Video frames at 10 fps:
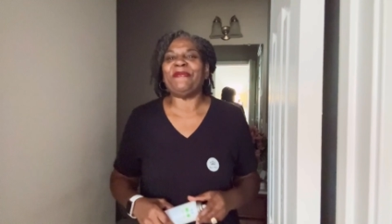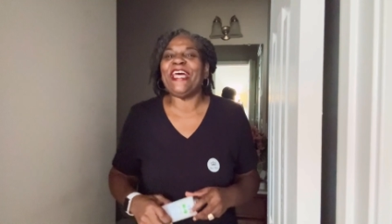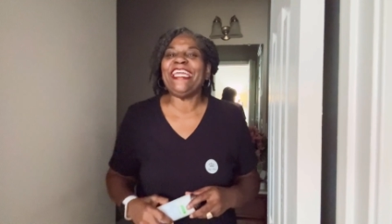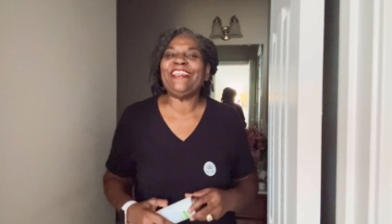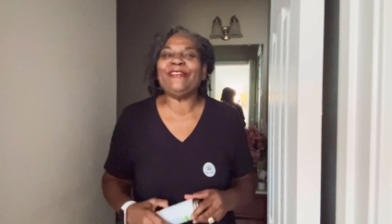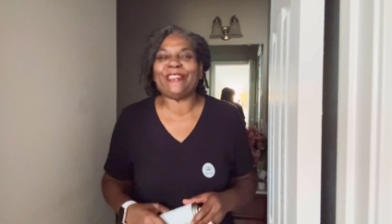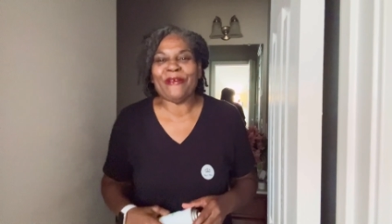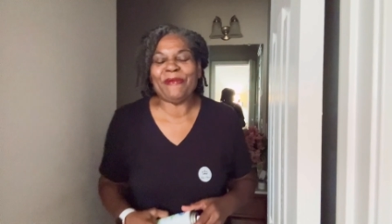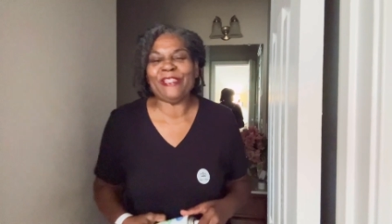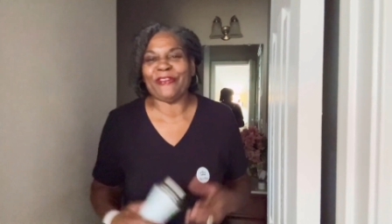Thank you so
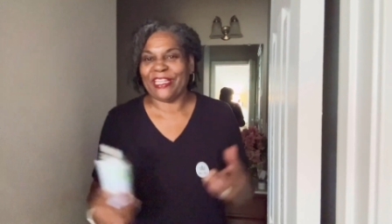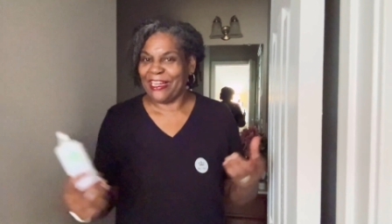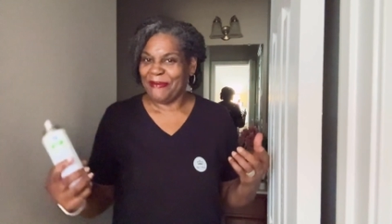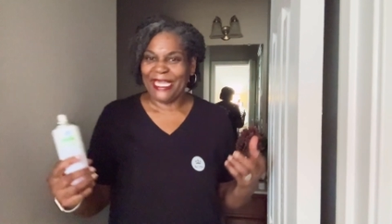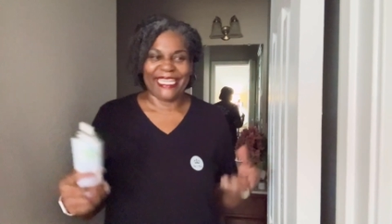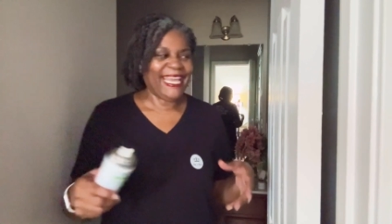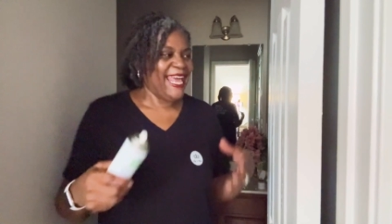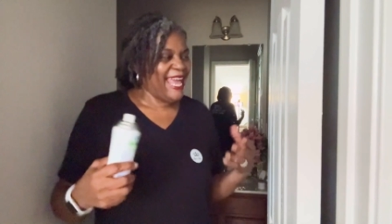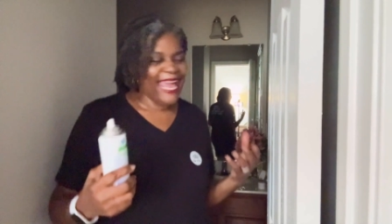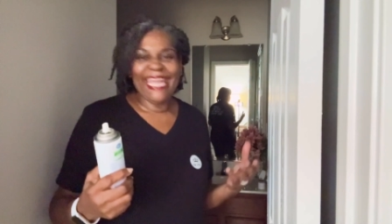much for coming and
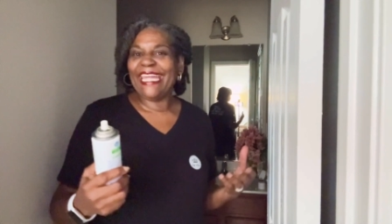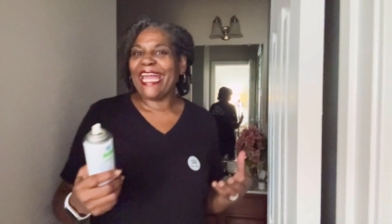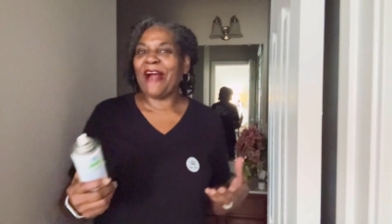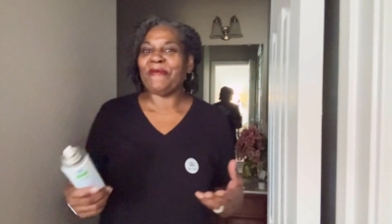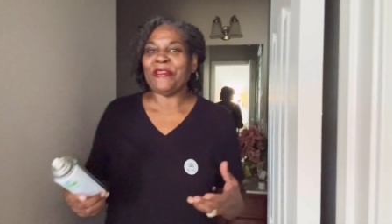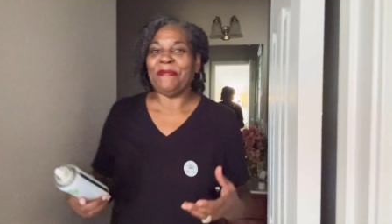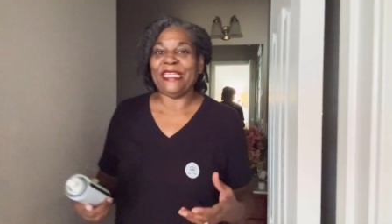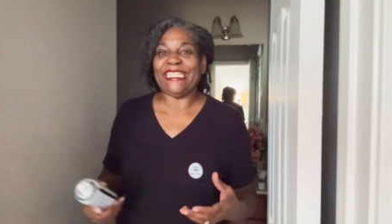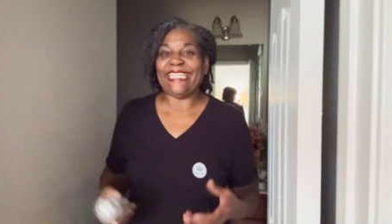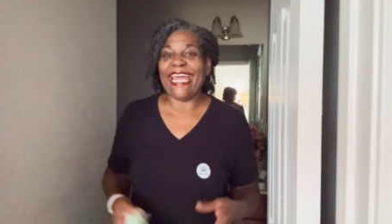hanging out with me
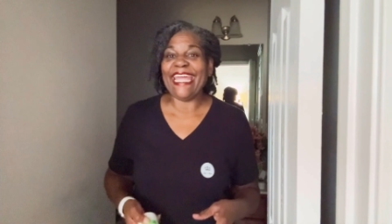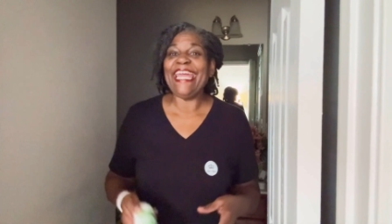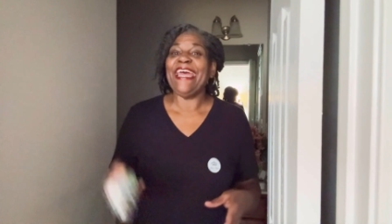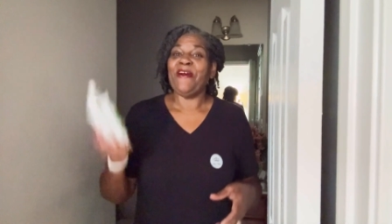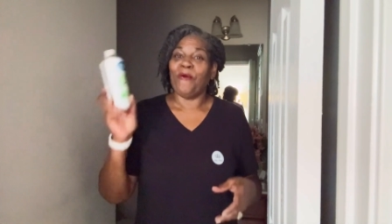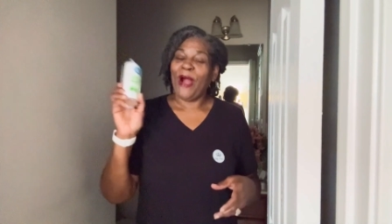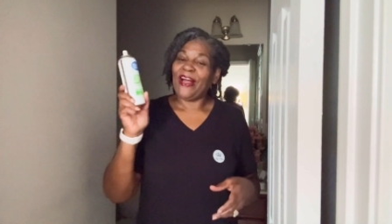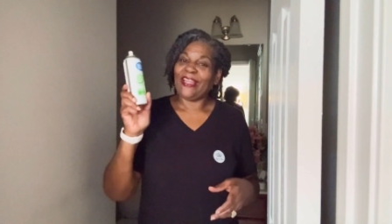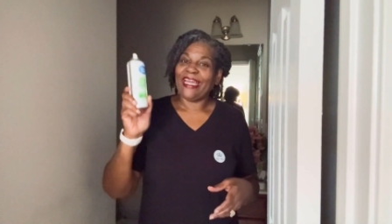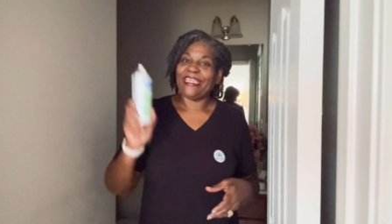today
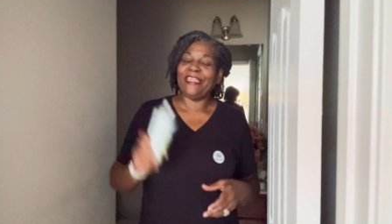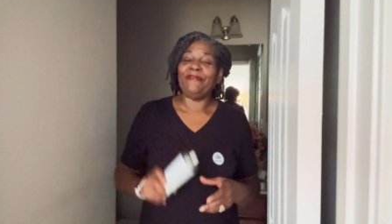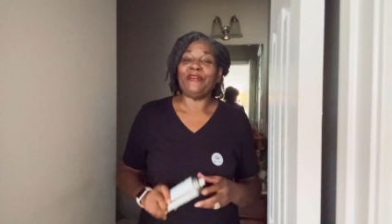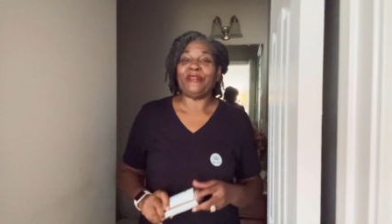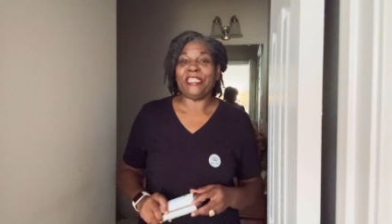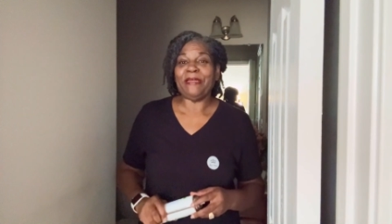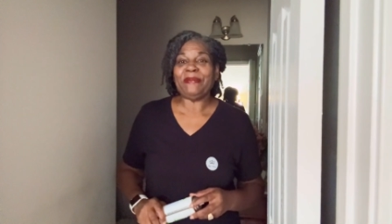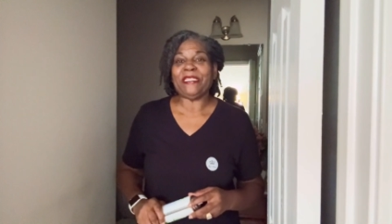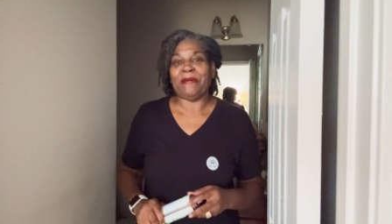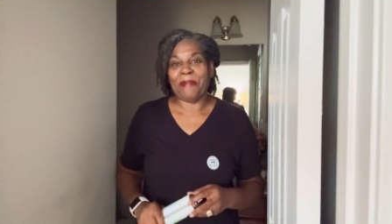while I give you
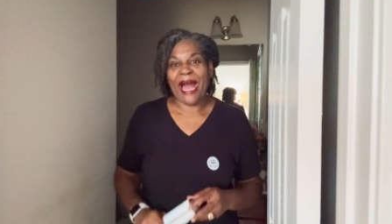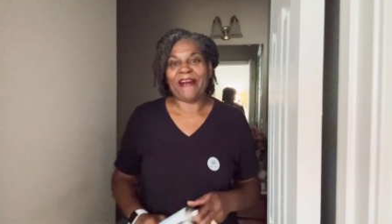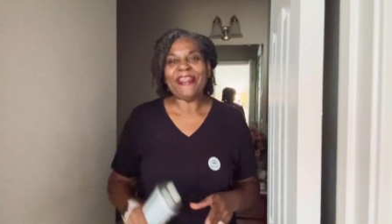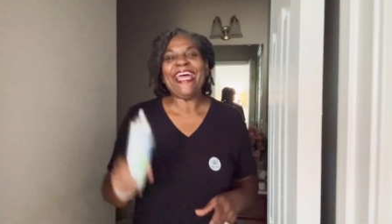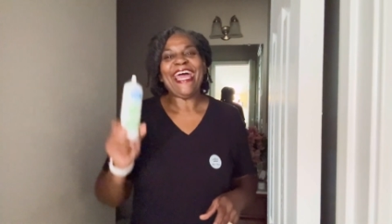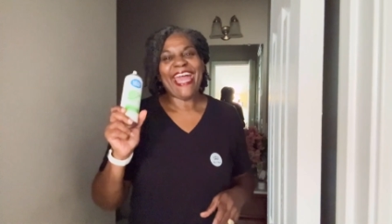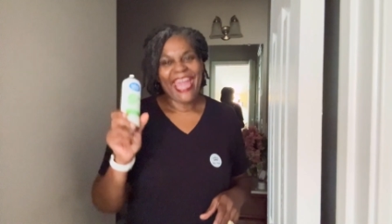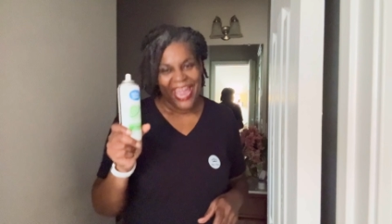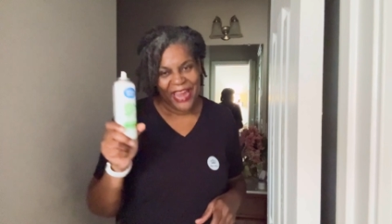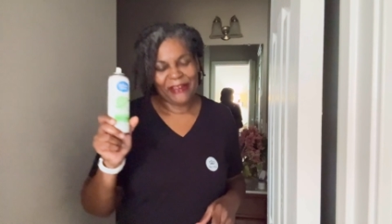tips about
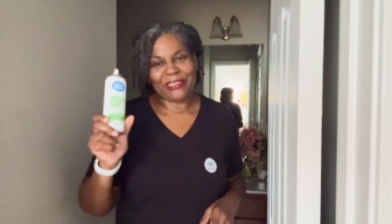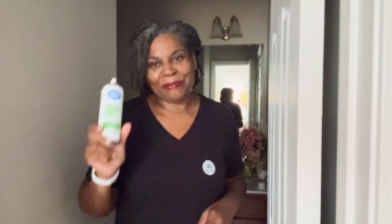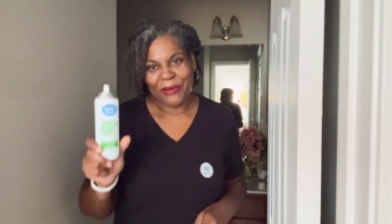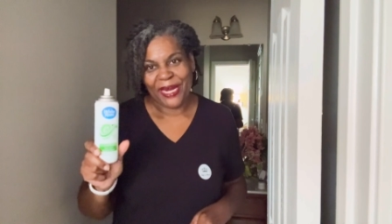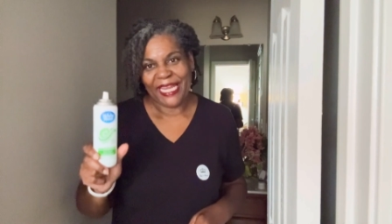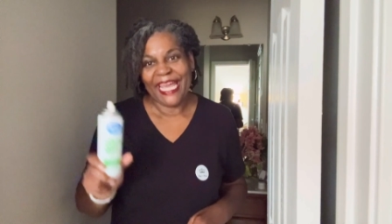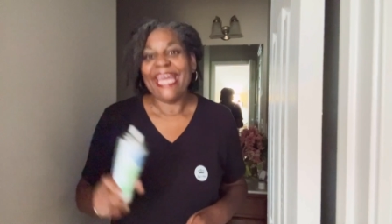hairspray.